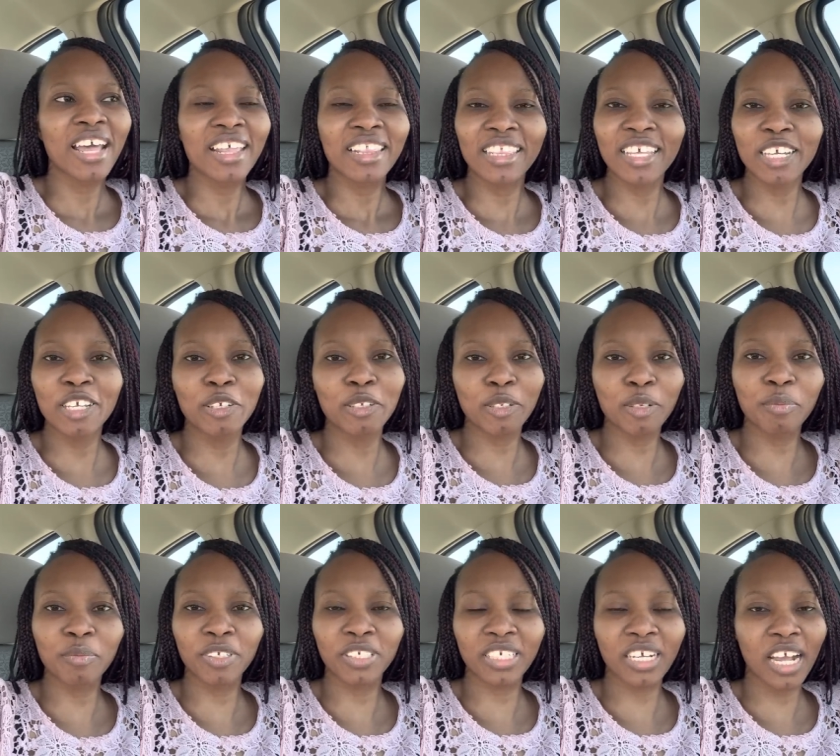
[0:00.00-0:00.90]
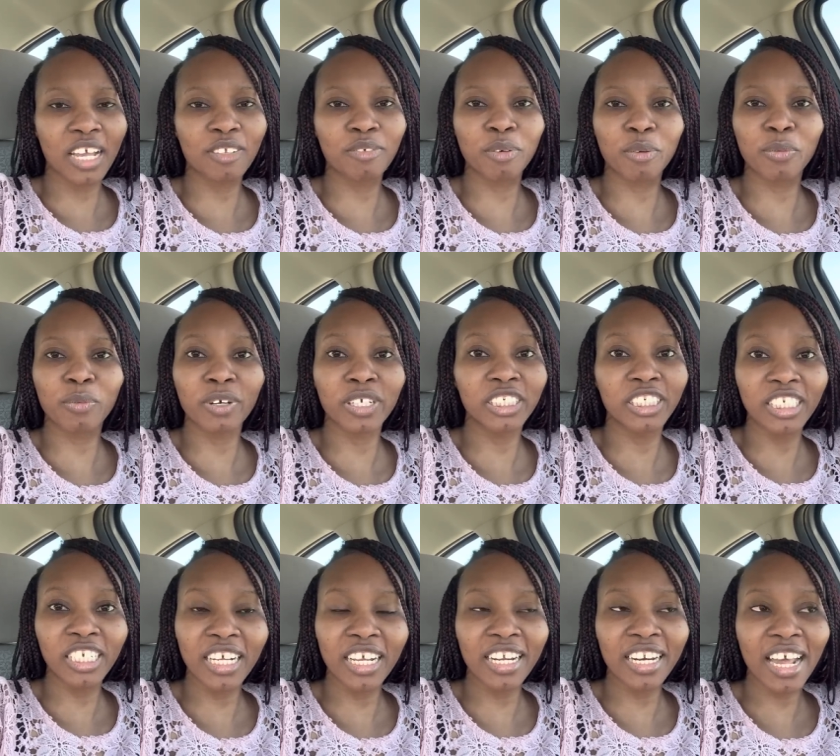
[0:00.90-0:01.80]
Thank you so much, guys, for
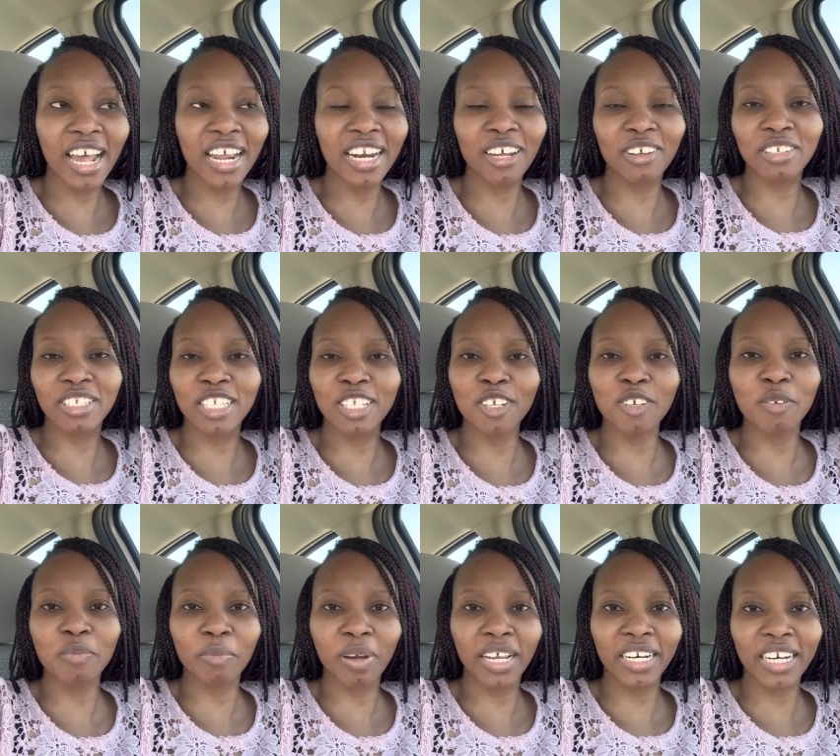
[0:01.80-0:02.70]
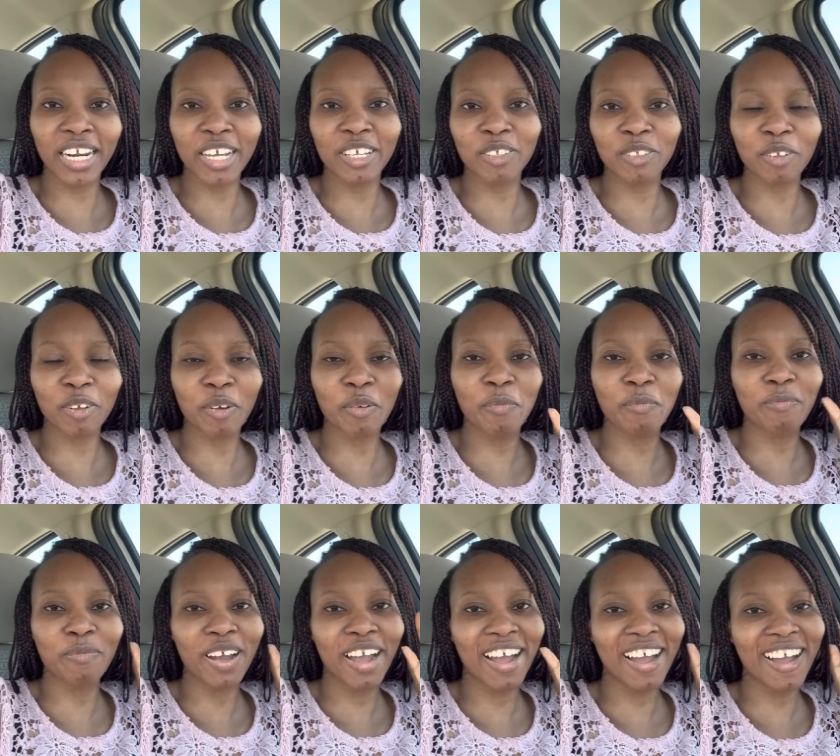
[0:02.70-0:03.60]
watching, and I'll see you in my next one.
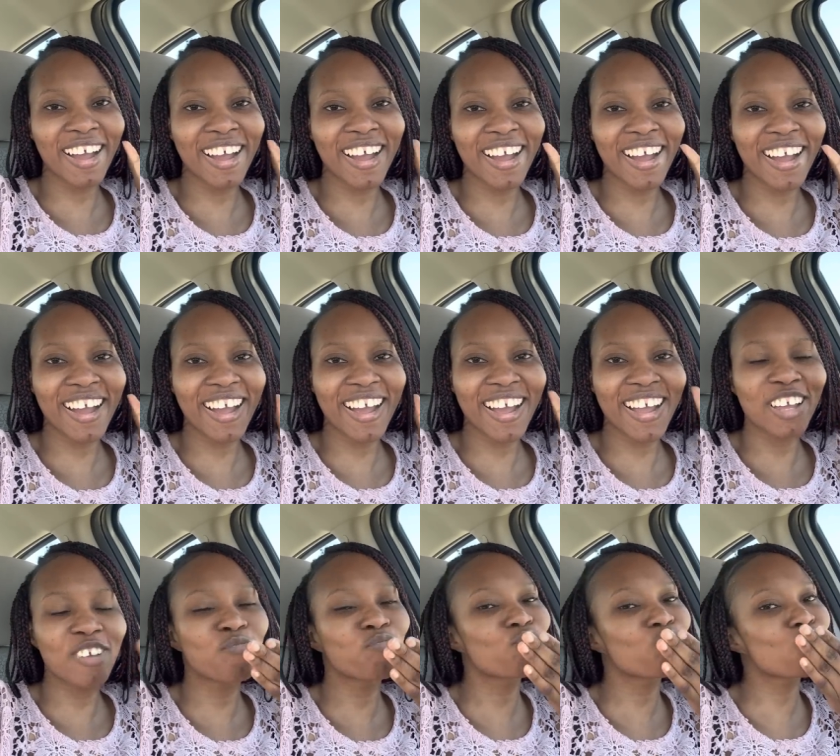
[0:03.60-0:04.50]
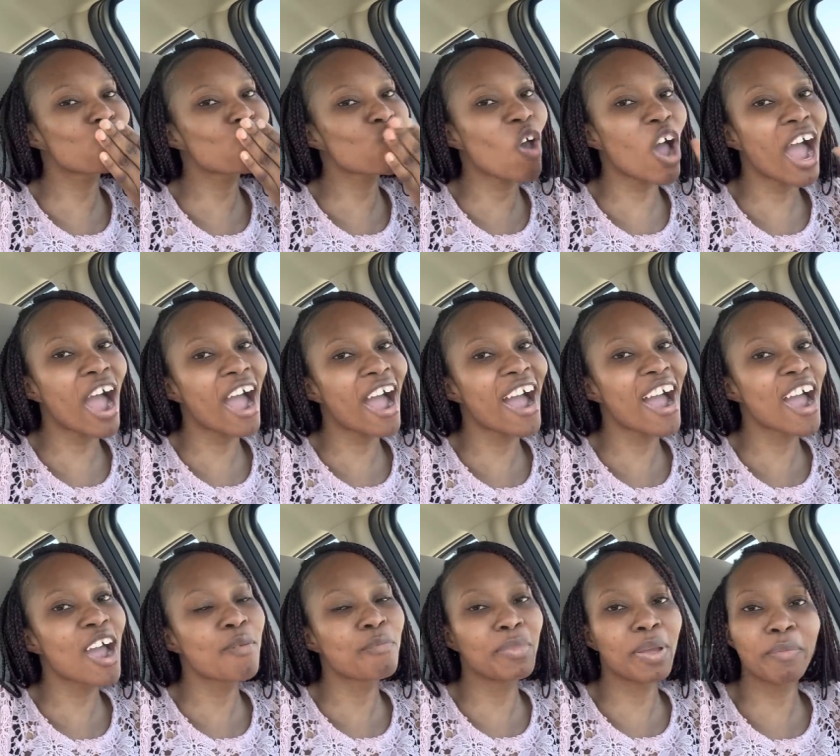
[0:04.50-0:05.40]
Bye. Mwah.
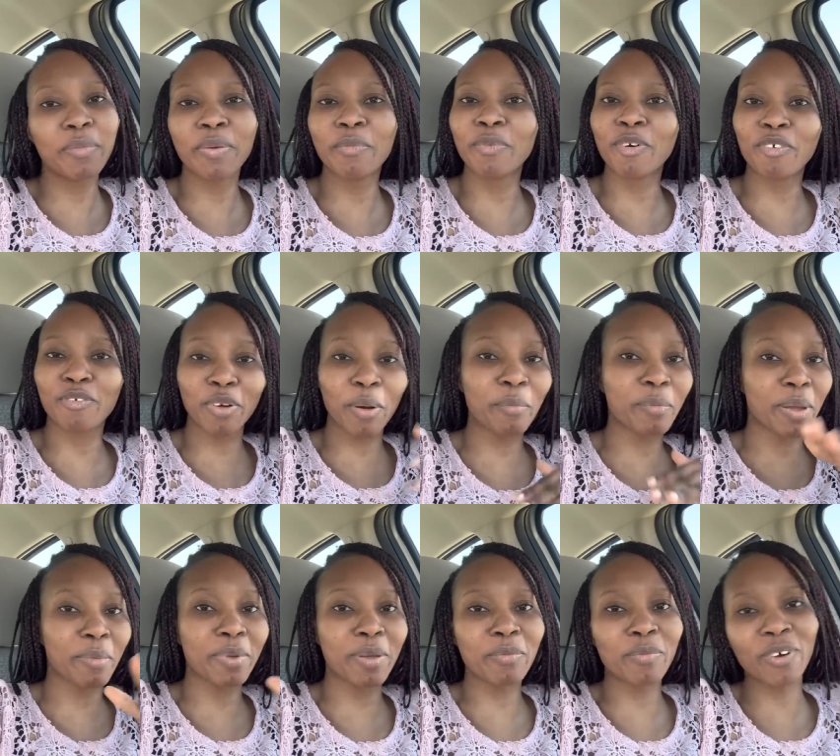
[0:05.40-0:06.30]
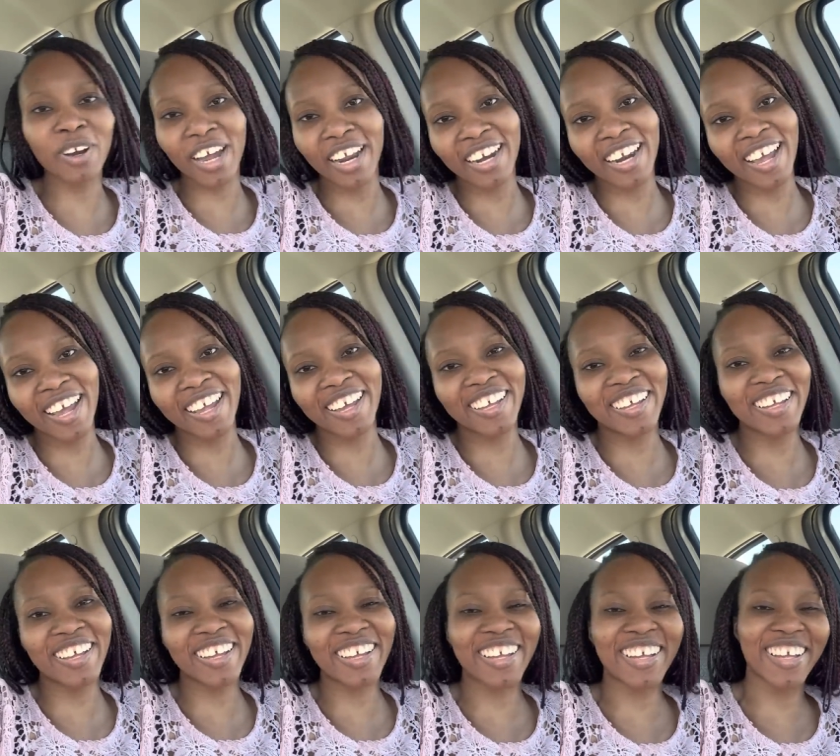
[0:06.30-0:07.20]
Baby Mo from Baby Mo and I.
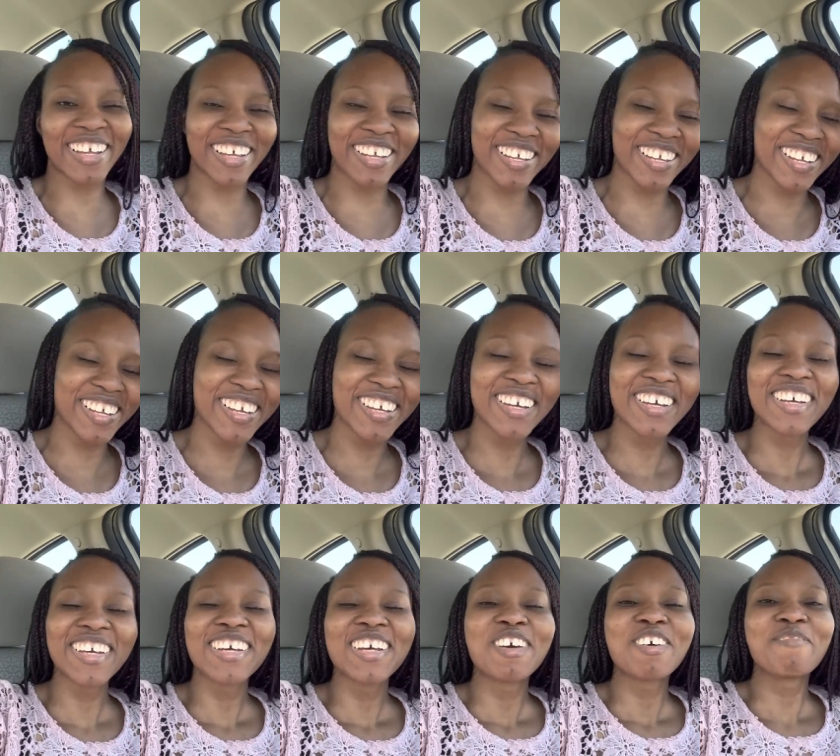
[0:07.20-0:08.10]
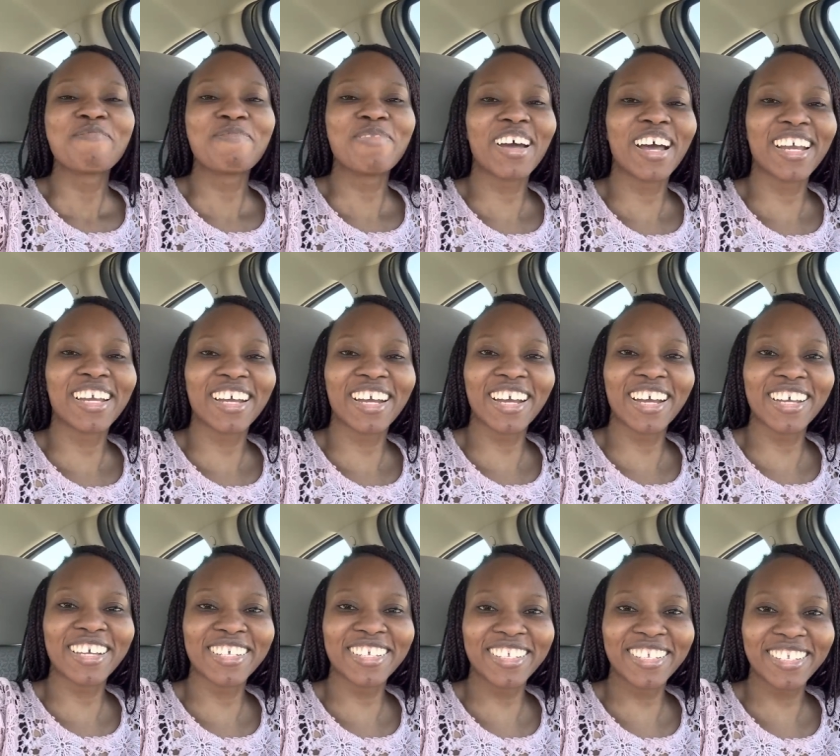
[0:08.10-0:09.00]
Bye,
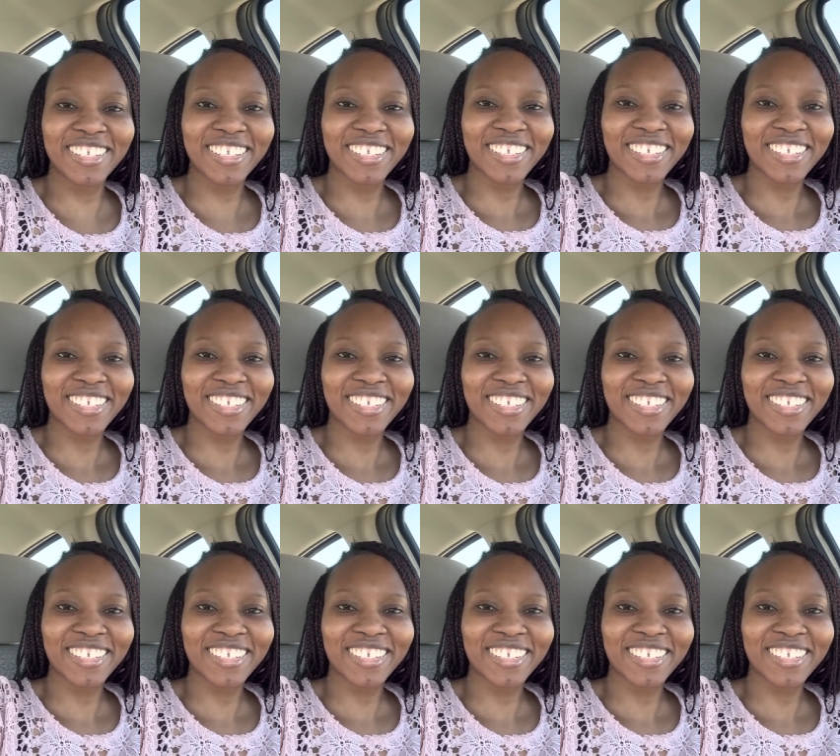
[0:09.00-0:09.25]
guys.